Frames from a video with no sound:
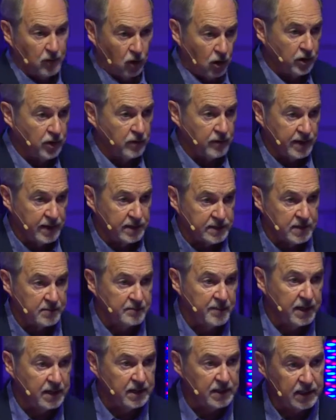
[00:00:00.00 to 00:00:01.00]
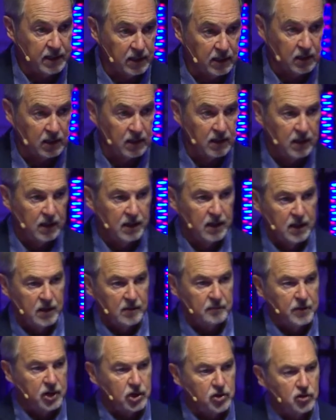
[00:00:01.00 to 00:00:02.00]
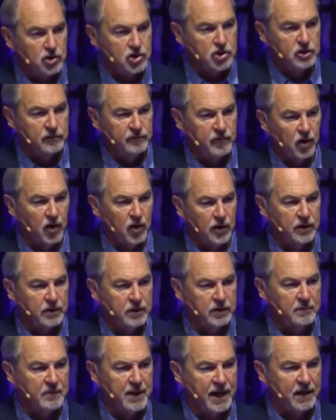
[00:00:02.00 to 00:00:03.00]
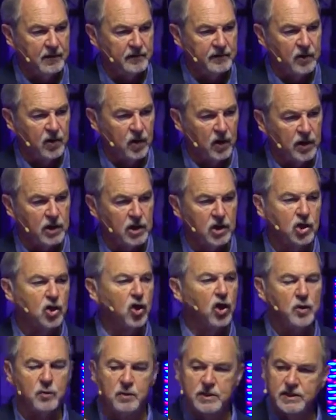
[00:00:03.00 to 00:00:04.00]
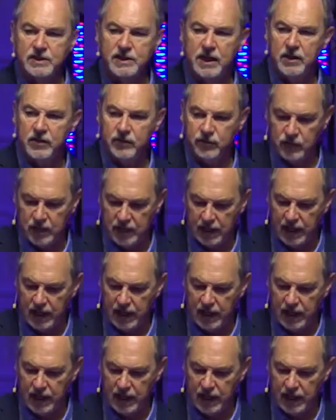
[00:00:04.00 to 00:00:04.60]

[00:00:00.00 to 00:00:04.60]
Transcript: honoring is a big deal because you've honored the man of God, God was saying through